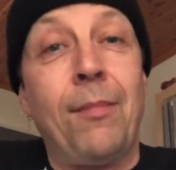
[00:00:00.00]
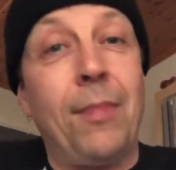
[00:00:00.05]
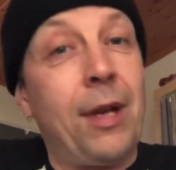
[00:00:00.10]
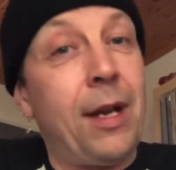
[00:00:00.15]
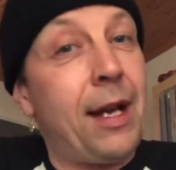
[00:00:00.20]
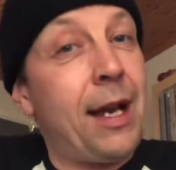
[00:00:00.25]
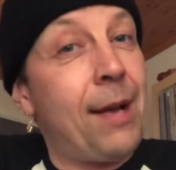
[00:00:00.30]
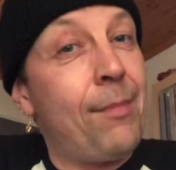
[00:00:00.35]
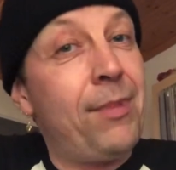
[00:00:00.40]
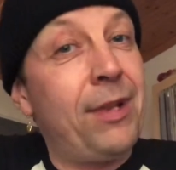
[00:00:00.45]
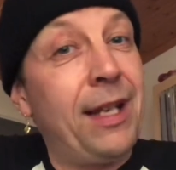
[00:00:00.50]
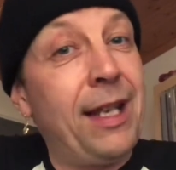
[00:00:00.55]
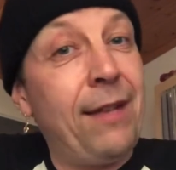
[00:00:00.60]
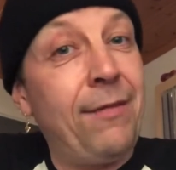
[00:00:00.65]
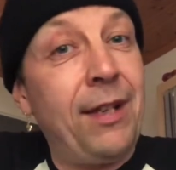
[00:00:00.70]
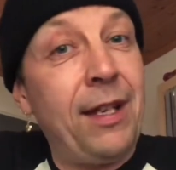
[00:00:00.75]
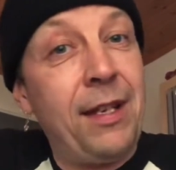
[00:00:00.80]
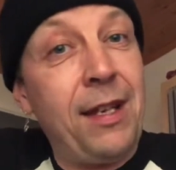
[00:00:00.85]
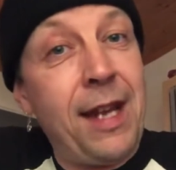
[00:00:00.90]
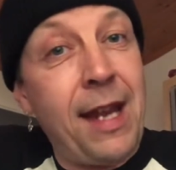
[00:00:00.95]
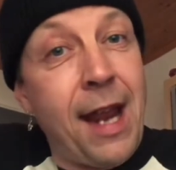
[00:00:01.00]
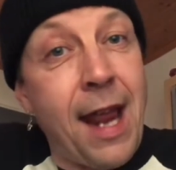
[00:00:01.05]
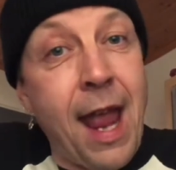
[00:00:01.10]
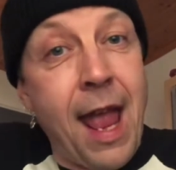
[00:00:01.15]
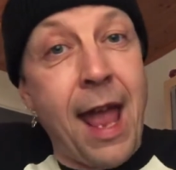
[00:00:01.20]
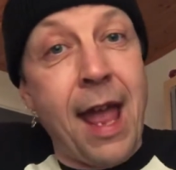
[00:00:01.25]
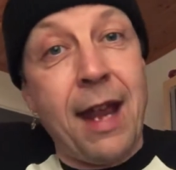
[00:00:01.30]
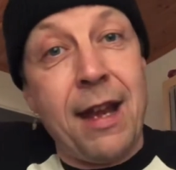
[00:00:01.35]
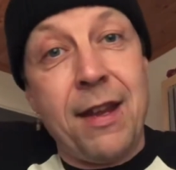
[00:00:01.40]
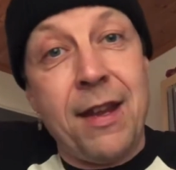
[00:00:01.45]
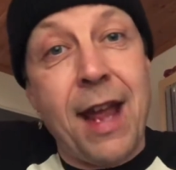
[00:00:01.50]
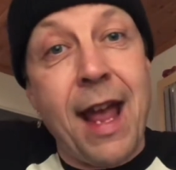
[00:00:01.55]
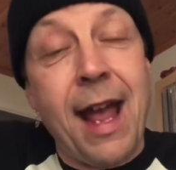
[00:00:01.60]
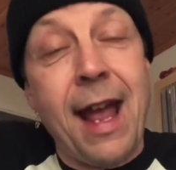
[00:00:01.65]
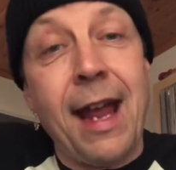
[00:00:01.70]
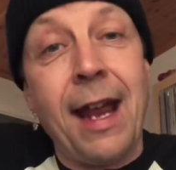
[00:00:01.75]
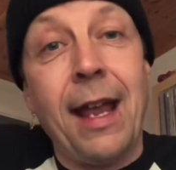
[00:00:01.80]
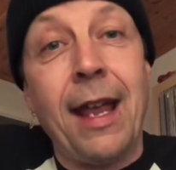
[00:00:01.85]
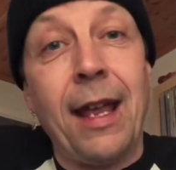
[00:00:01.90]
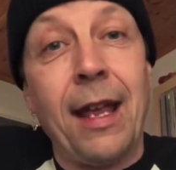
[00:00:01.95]
but I believe in yin and
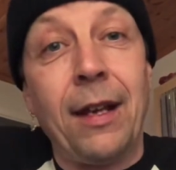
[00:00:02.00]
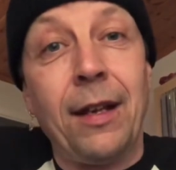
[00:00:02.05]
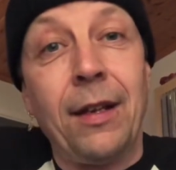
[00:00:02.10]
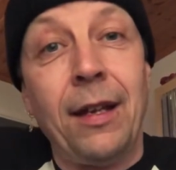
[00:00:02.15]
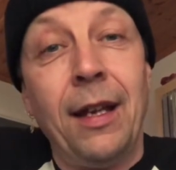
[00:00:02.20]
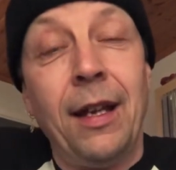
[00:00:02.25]
yang, and